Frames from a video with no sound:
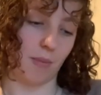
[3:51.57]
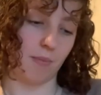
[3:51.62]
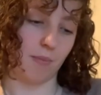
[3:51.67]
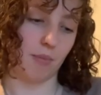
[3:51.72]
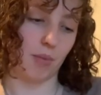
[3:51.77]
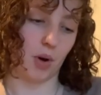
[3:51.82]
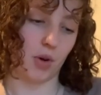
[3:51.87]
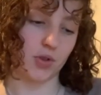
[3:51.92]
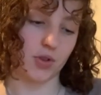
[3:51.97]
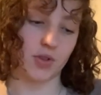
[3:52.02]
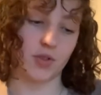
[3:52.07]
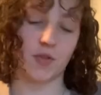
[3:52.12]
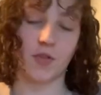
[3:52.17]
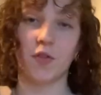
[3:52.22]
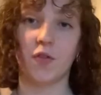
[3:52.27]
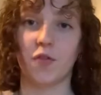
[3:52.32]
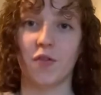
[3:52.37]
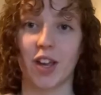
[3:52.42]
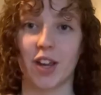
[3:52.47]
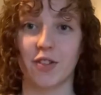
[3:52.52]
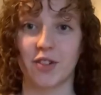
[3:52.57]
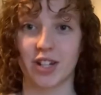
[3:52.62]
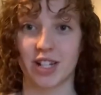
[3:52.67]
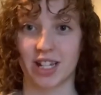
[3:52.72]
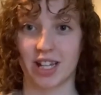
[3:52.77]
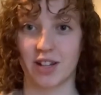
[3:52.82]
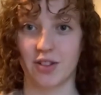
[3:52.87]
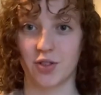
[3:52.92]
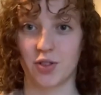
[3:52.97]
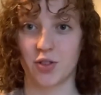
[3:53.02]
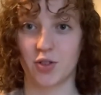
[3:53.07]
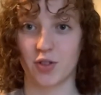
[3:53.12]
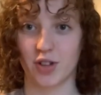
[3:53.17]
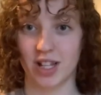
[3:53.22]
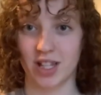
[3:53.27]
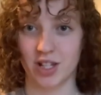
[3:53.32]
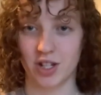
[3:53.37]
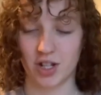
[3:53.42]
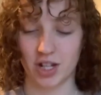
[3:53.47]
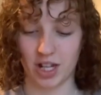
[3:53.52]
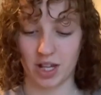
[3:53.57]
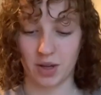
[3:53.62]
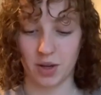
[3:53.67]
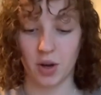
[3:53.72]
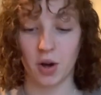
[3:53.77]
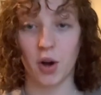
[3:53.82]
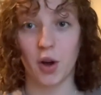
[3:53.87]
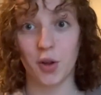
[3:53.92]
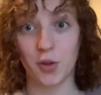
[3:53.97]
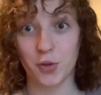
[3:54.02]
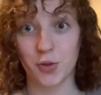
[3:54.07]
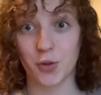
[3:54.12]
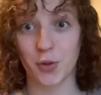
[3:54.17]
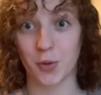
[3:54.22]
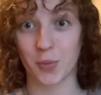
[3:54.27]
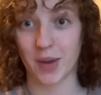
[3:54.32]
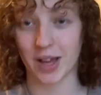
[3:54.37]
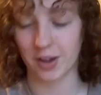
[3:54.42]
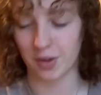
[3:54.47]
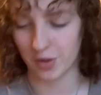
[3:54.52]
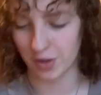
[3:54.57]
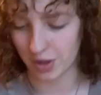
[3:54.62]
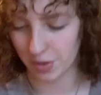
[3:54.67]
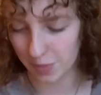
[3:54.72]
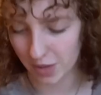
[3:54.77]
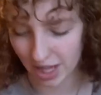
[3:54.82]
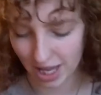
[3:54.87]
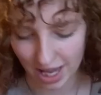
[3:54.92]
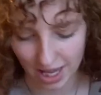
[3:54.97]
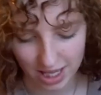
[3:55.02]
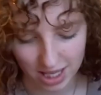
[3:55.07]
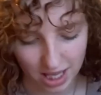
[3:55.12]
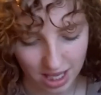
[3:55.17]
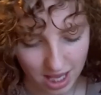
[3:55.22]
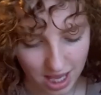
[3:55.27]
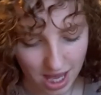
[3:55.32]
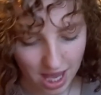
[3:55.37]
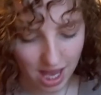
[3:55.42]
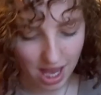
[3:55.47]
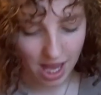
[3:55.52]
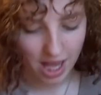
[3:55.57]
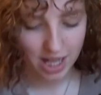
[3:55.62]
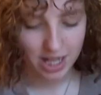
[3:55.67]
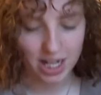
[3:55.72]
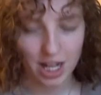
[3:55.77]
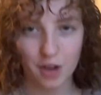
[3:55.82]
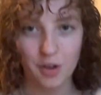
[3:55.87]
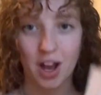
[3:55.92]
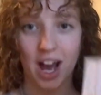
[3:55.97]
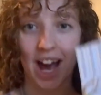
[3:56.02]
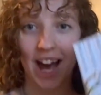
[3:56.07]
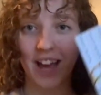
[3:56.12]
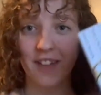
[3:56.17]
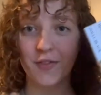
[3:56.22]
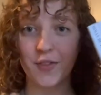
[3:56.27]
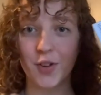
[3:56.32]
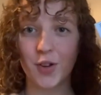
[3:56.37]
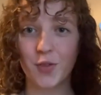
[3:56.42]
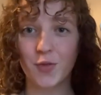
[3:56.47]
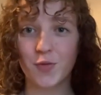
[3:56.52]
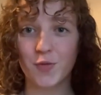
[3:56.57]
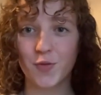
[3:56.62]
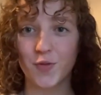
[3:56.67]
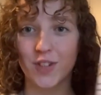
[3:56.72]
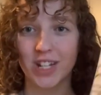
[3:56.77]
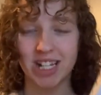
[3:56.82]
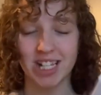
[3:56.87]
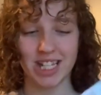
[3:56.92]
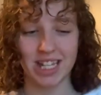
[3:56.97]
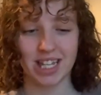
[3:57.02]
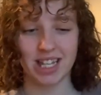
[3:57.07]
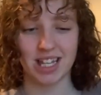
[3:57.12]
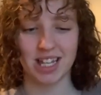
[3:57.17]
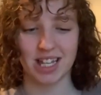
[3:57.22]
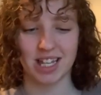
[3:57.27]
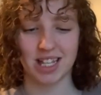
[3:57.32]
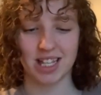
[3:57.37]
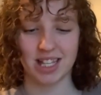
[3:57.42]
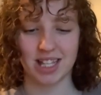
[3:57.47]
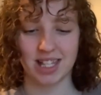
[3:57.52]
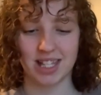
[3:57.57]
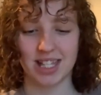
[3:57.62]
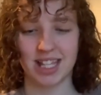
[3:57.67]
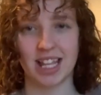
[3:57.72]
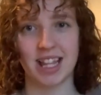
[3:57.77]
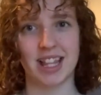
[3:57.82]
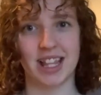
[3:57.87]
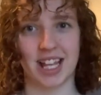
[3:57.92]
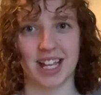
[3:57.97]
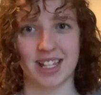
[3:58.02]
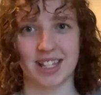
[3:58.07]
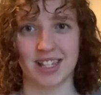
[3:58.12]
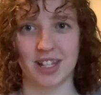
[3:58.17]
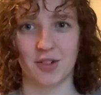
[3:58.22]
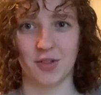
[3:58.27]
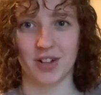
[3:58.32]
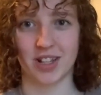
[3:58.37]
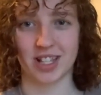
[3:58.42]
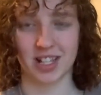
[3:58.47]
Modern Fairy Tales trilogy, also by Holly Black. Now, I've not really seen this series